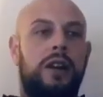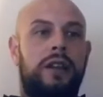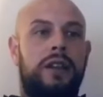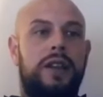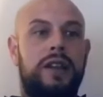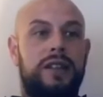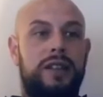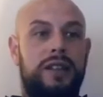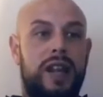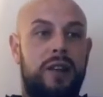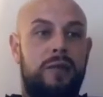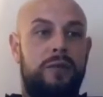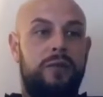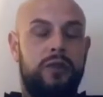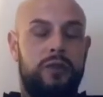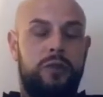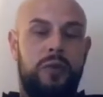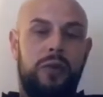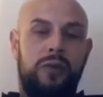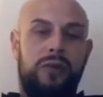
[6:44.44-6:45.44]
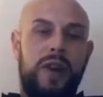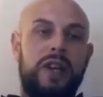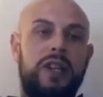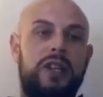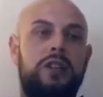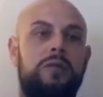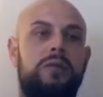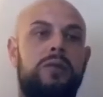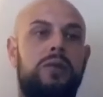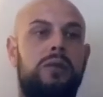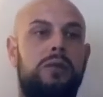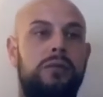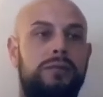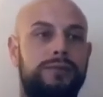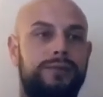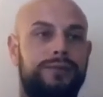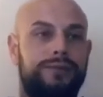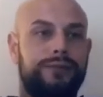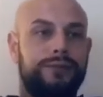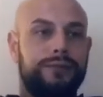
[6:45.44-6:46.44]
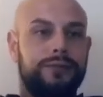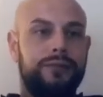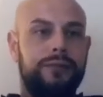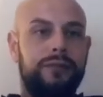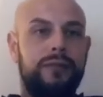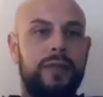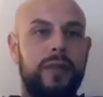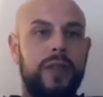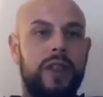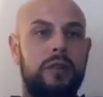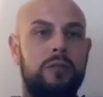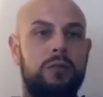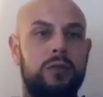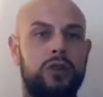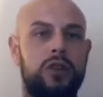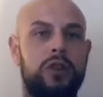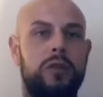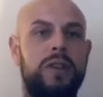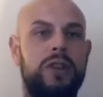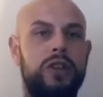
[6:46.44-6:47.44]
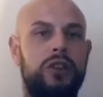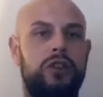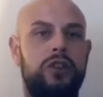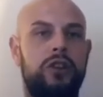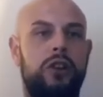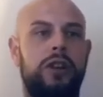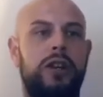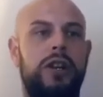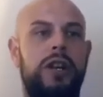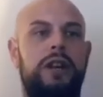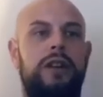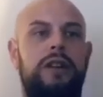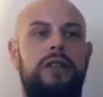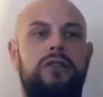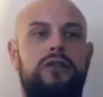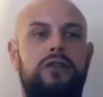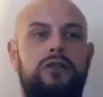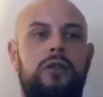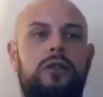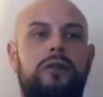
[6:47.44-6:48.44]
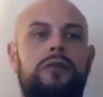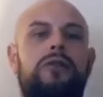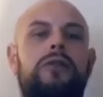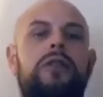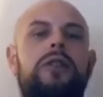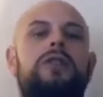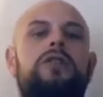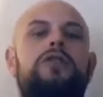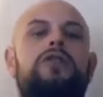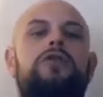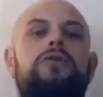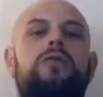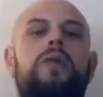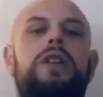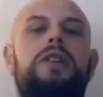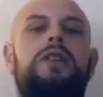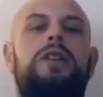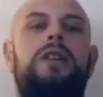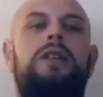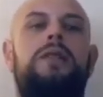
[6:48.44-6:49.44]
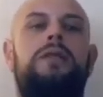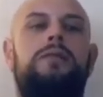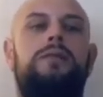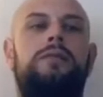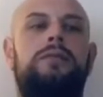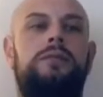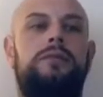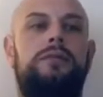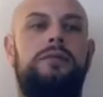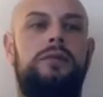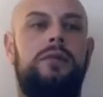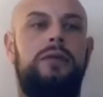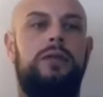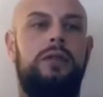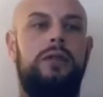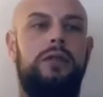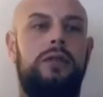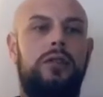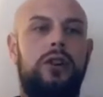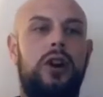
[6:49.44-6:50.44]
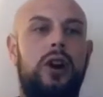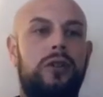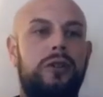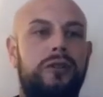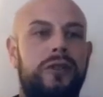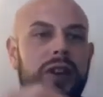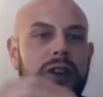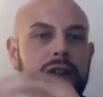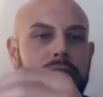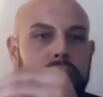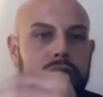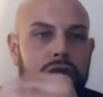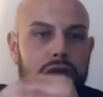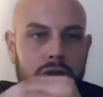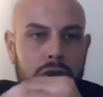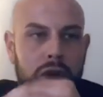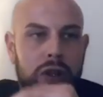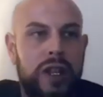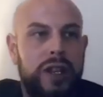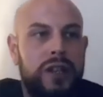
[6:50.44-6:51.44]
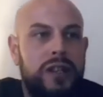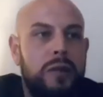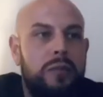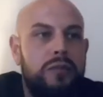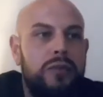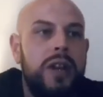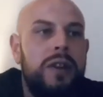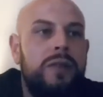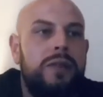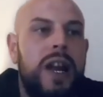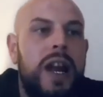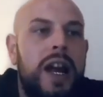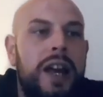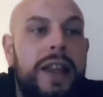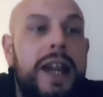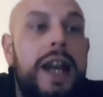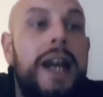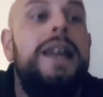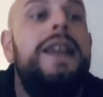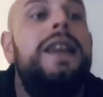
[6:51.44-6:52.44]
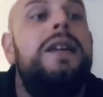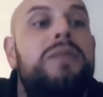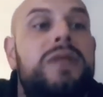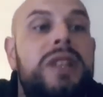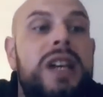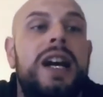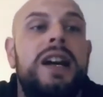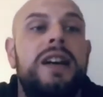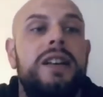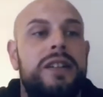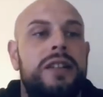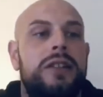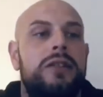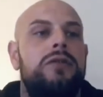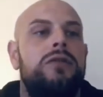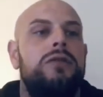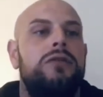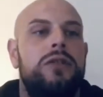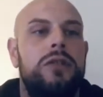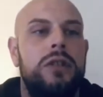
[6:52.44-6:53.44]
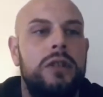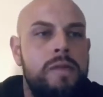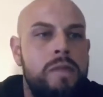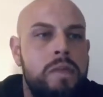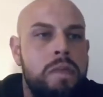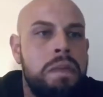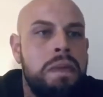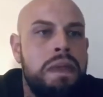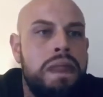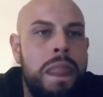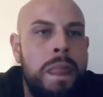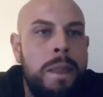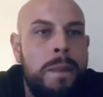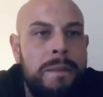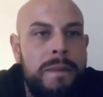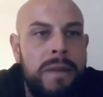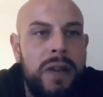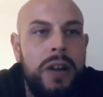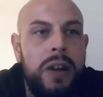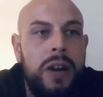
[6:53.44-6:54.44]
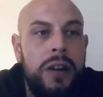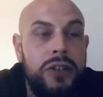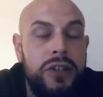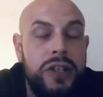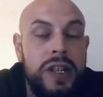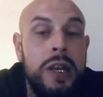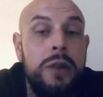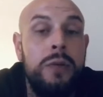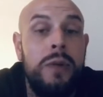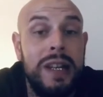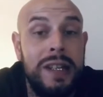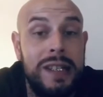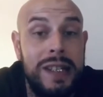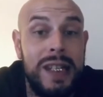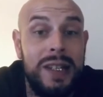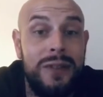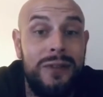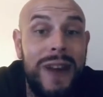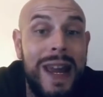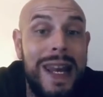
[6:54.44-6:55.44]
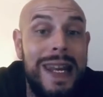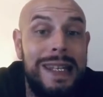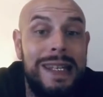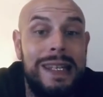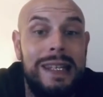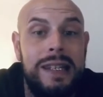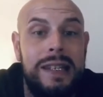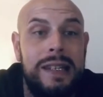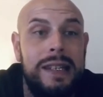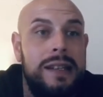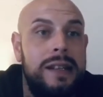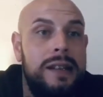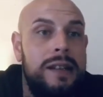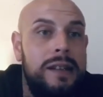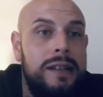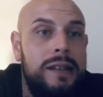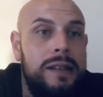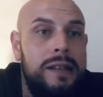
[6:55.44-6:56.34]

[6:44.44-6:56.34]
This death was preventable. It must have been shocking, suffering, sweating, coughing, struggling to breathe like that in them tight soles. And on Sea Wings, it's vents.